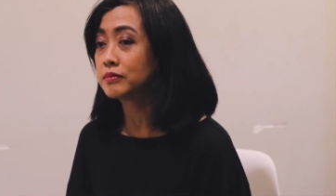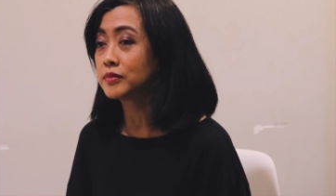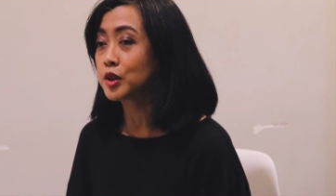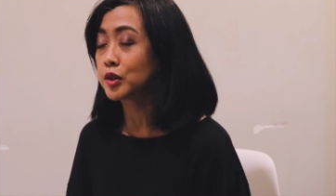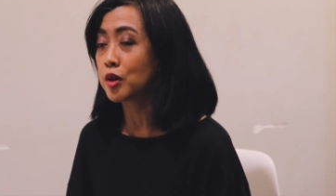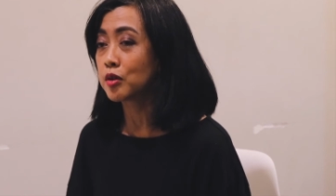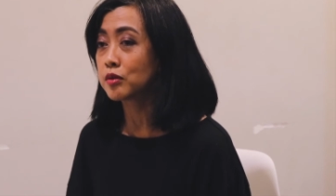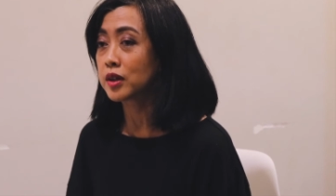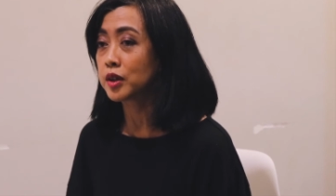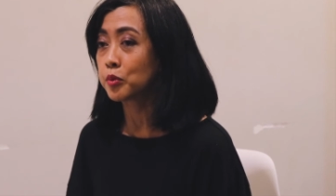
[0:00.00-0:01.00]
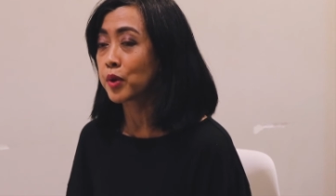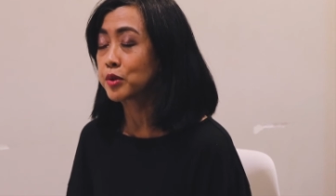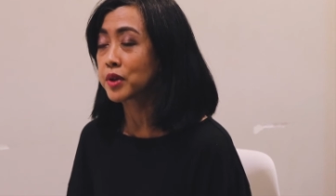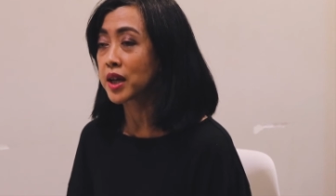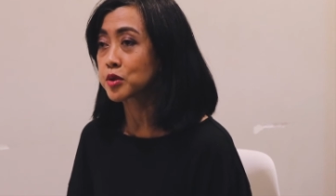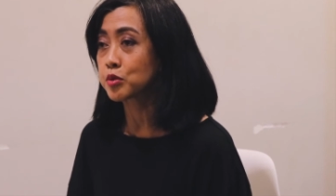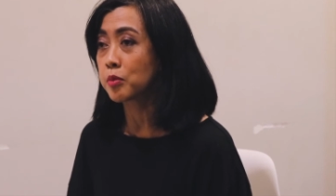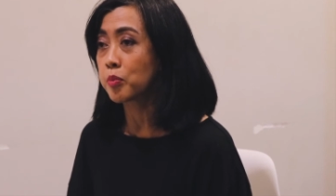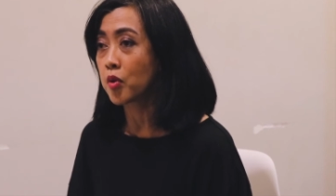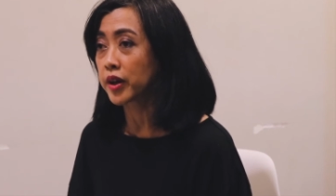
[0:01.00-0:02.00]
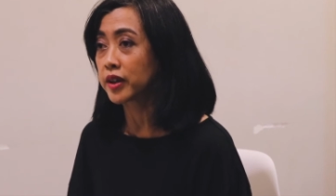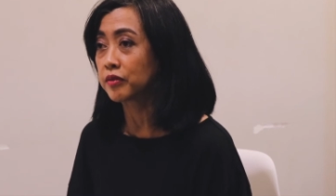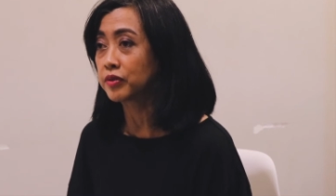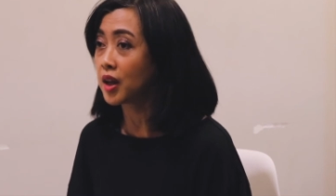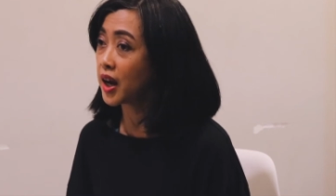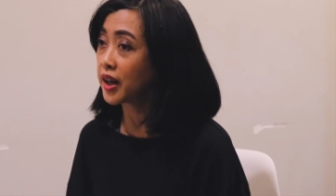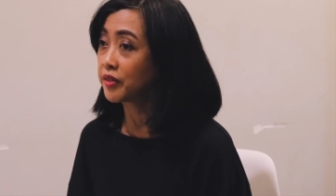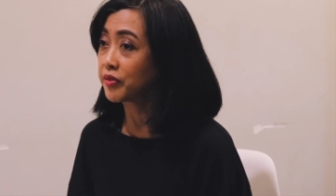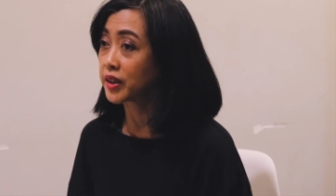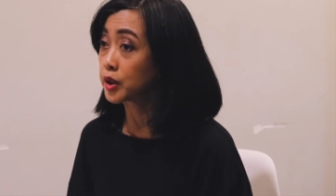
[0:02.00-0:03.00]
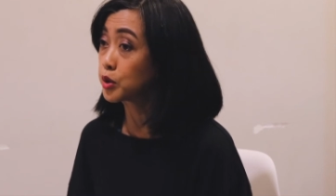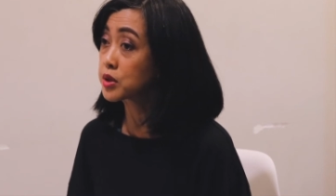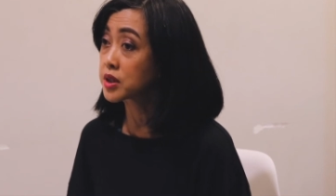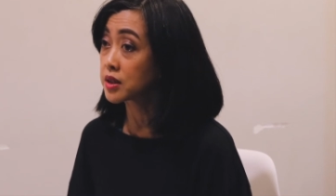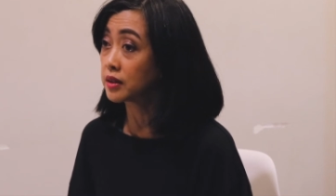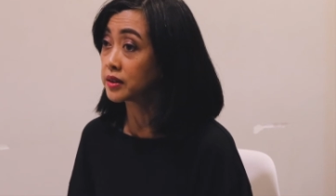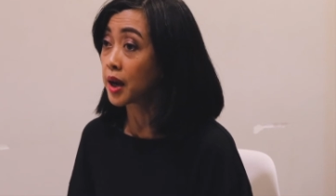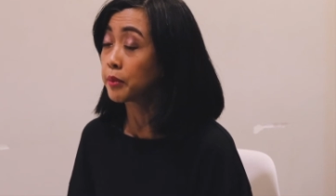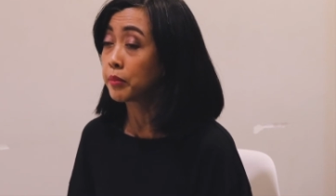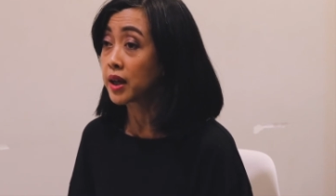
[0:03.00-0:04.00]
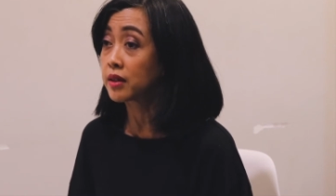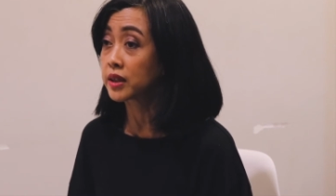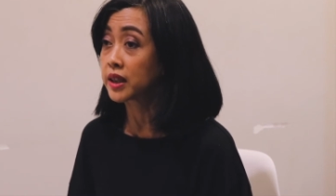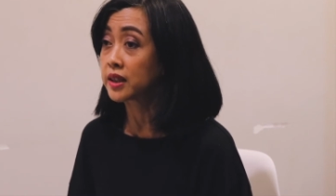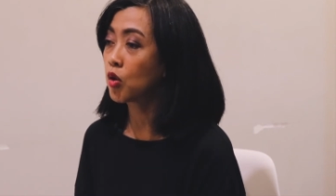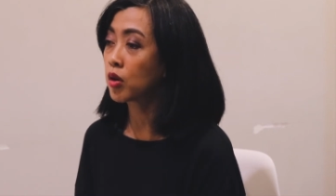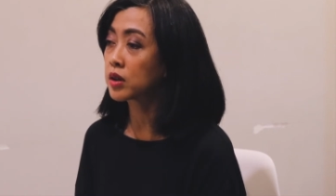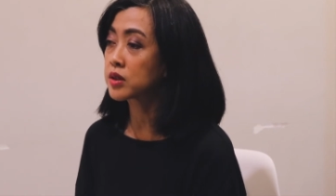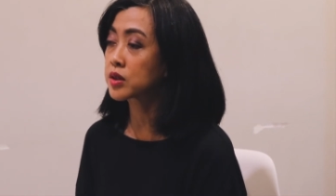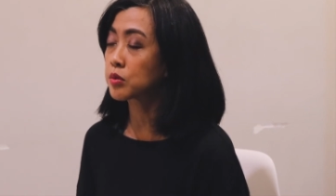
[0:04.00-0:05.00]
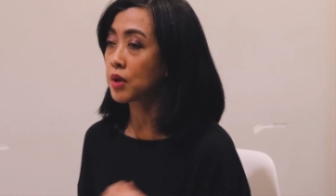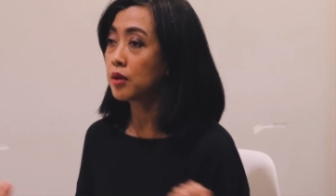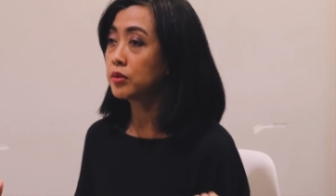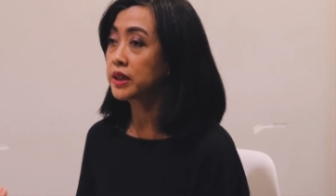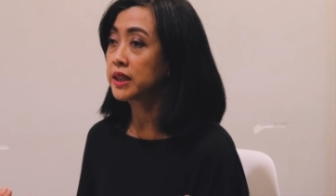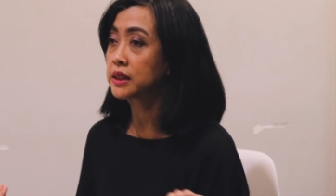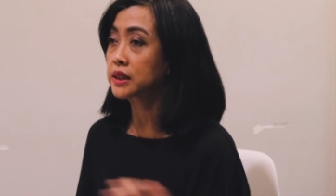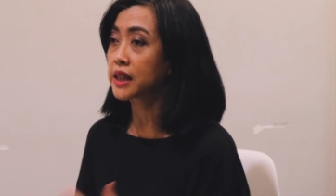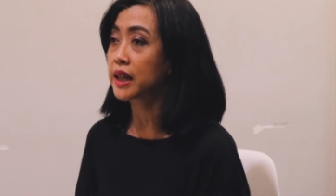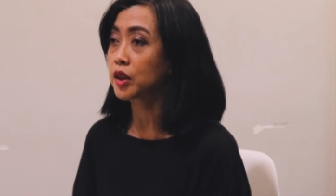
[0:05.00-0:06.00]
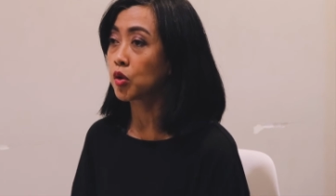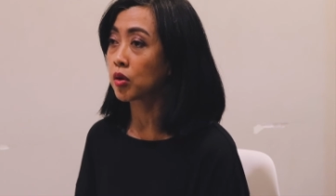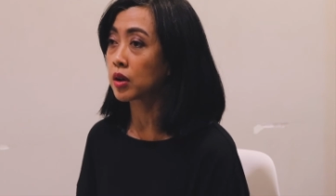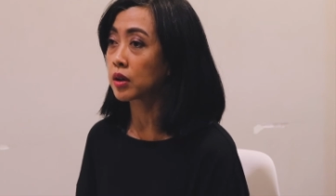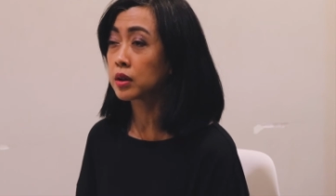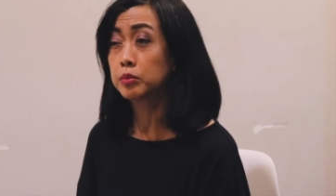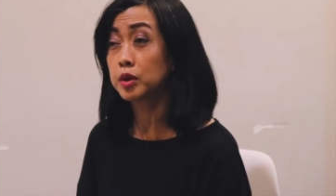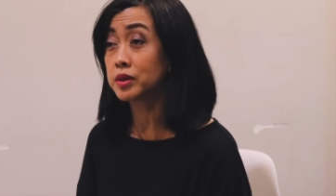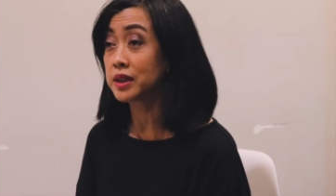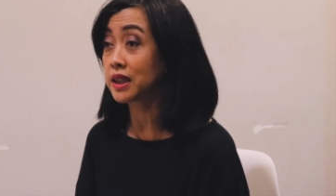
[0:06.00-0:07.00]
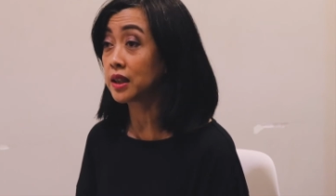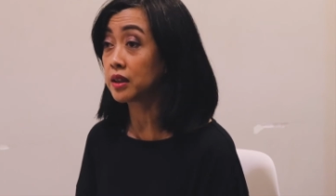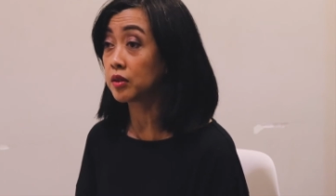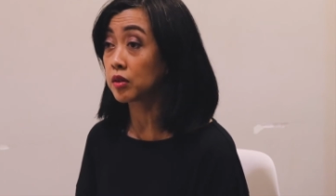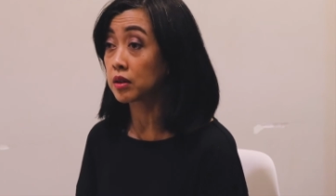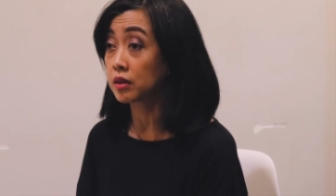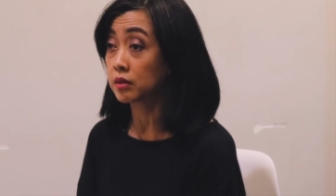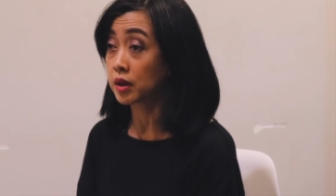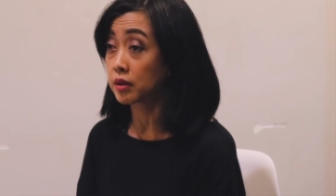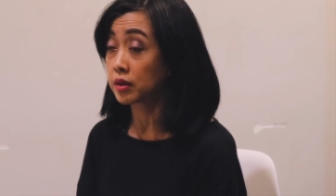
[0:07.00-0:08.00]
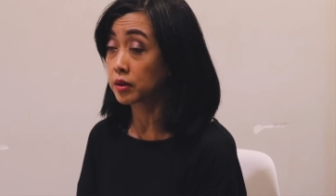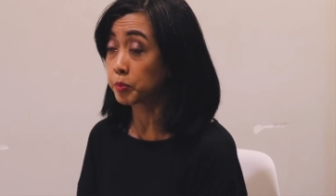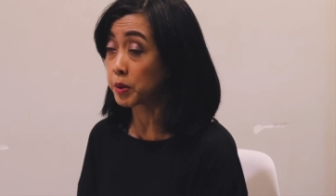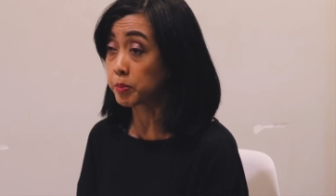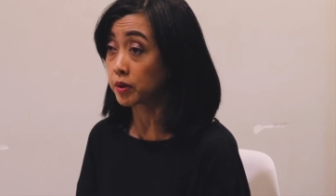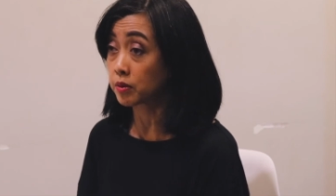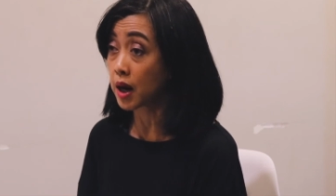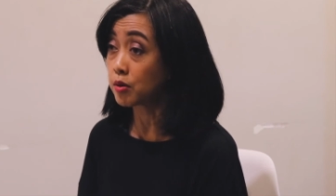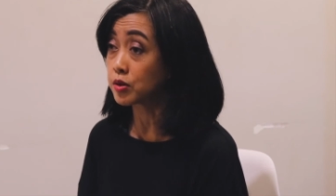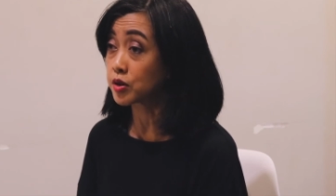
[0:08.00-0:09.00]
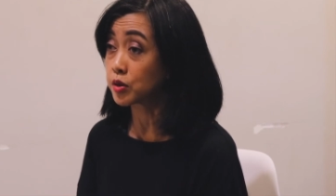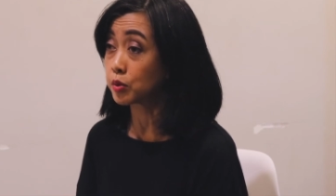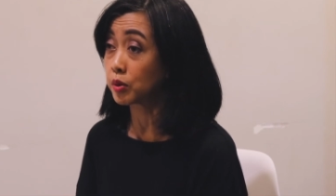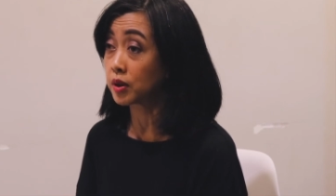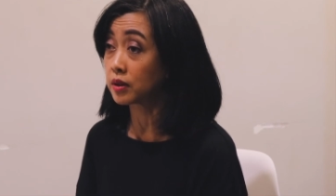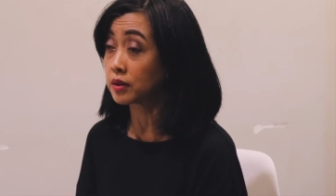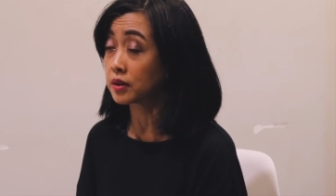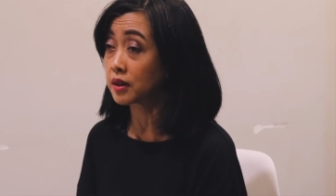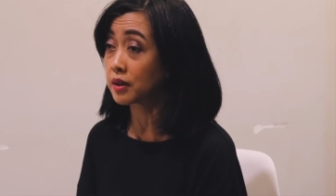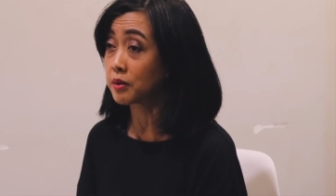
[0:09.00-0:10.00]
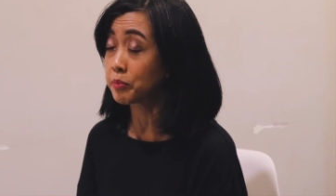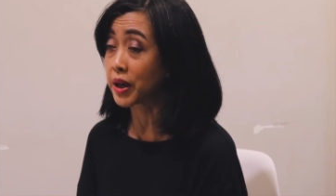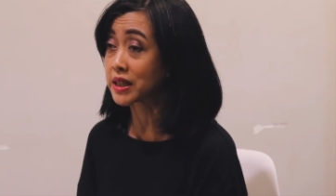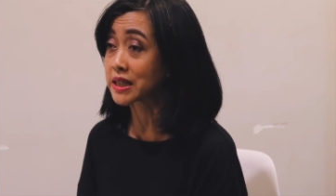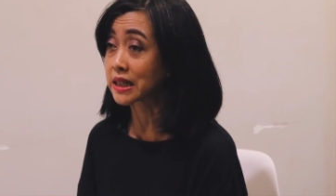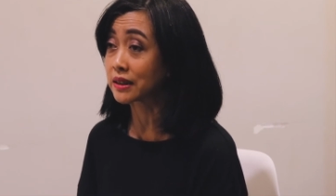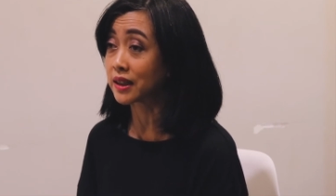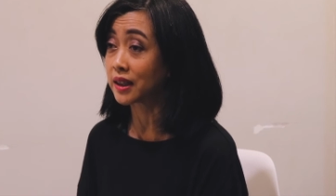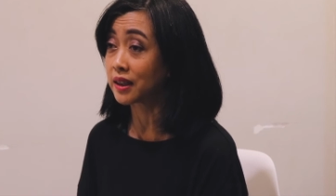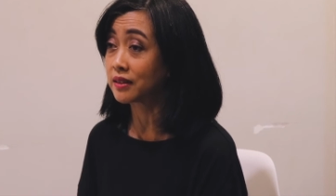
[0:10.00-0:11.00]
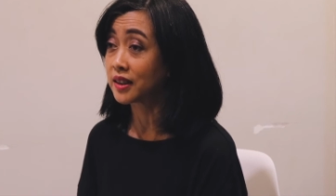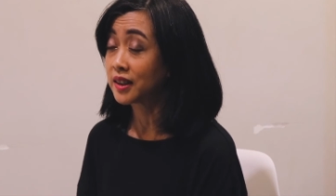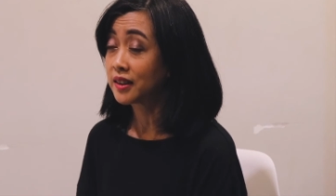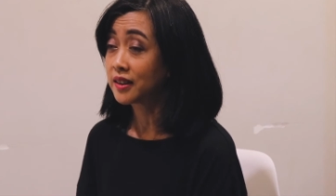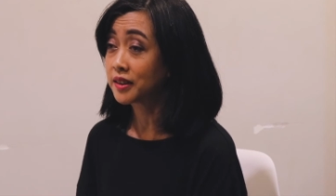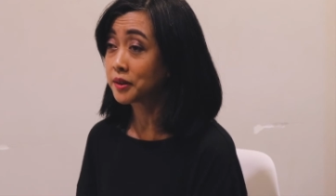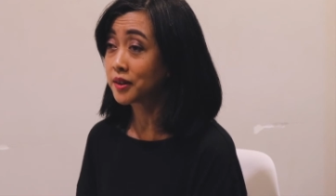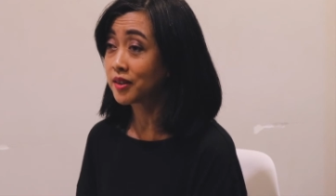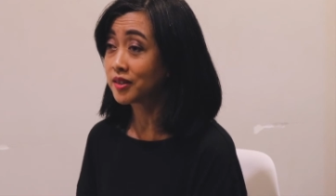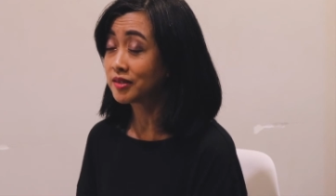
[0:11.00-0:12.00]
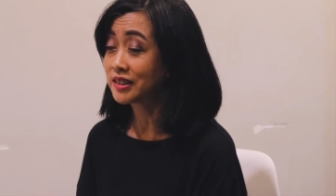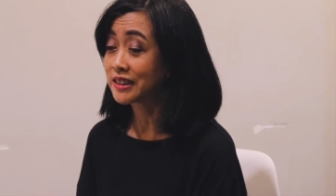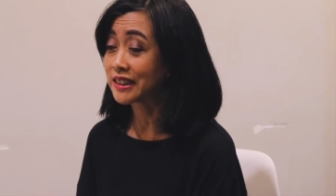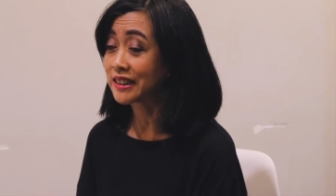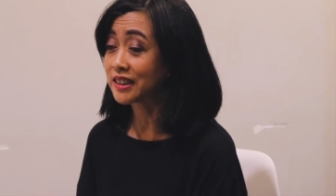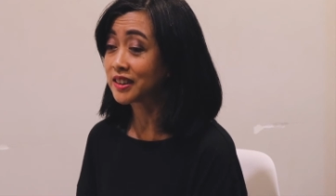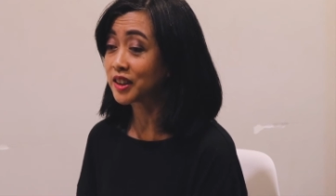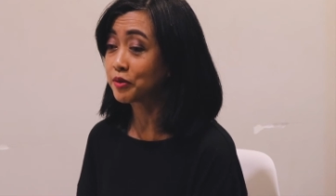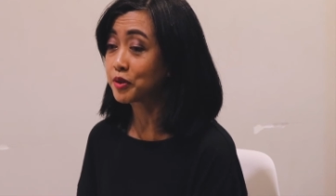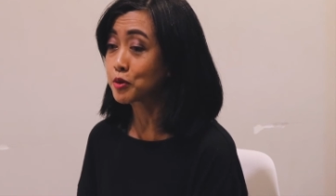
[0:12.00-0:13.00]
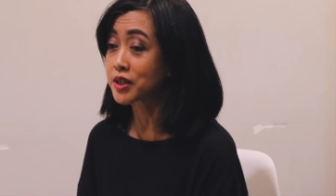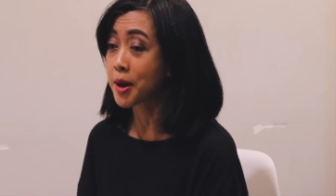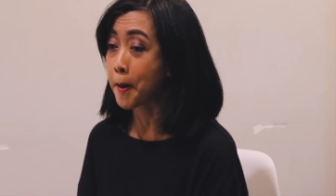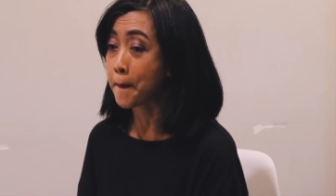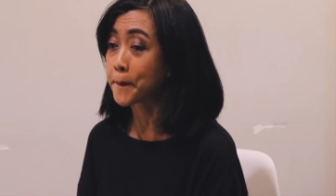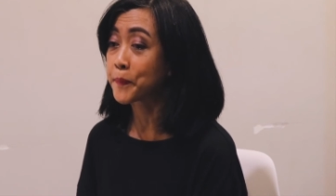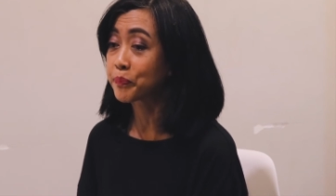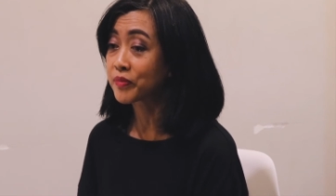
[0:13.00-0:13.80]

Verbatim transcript: you know, when you get to a point of life and then you're still not married, your surroundings and your community, your uh, the people around you will uh, basically, you know, uh, give you some